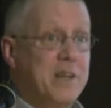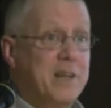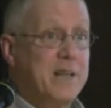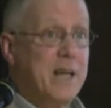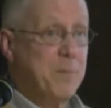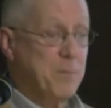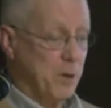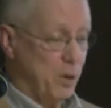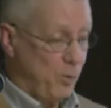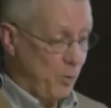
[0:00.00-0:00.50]
a
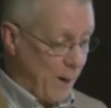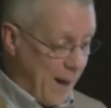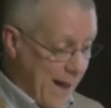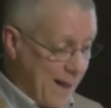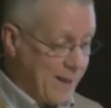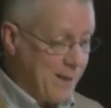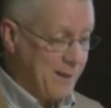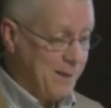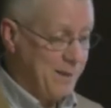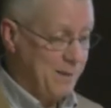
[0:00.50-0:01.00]

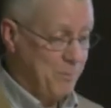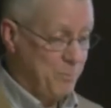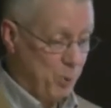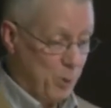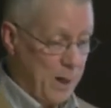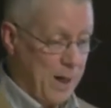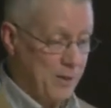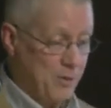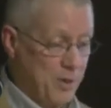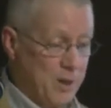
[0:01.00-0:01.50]
democratic
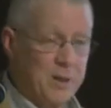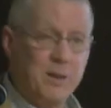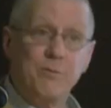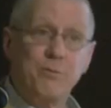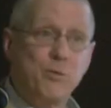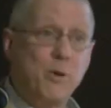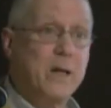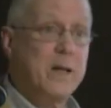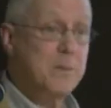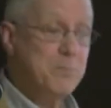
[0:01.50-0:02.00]
project
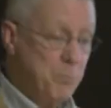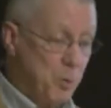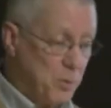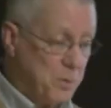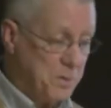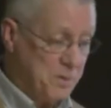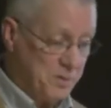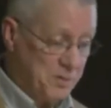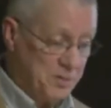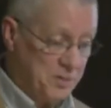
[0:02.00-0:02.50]
of great
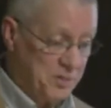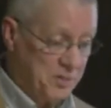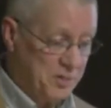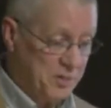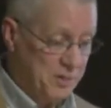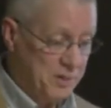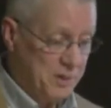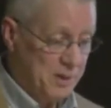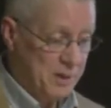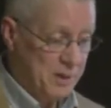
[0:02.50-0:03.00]
importance.